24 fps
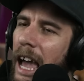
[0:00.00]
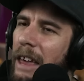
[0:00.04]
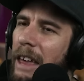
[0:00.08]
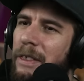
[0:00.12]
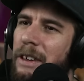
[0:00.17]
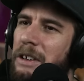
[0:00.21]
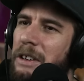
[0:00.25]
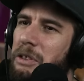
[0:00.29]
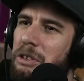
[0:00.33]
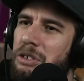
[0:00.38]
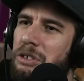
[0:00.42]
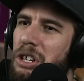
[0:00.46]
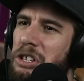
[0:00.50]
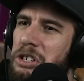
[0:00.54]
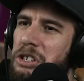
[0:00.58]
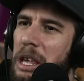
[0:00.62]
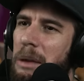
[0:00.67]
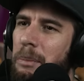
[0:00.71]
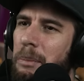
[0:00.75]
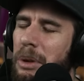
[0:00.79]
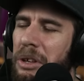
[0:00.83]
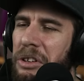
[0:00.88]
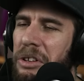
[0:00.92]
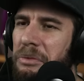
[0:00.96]
I think they're just
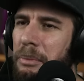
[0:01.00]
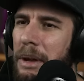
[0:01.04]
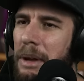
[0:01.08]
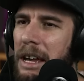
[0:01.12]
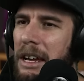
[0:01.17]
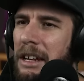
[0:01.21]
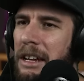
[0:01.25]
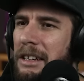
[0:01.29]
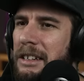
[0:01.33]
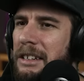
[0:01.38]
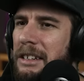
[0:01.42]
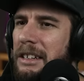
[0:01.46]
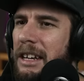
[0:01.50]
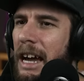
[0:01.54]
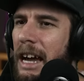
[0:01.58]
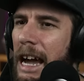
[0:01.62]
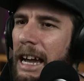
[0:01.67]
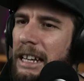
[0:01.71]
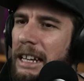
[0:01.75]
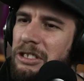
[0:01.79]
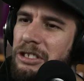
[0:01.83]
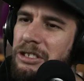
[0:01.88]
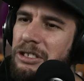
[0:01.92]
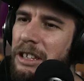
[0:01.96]
hippies, man.
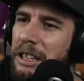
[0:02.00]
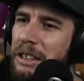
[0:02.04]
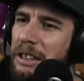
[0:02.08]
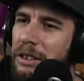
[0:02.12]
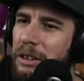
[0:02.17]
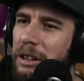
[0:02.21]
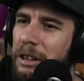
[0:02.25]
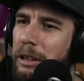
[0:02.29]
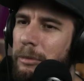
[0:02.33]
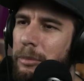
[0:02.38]
I just think they're